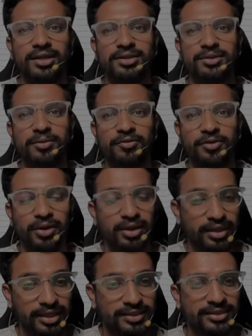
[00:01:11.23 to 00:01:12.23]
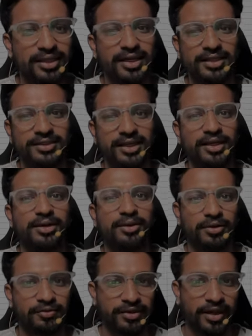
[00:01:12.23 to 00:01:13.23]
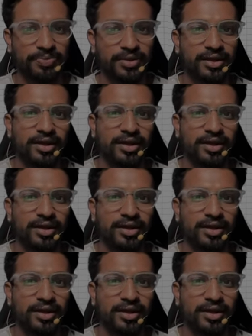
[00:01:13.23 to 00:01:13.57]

So for this it has taken a lot of time.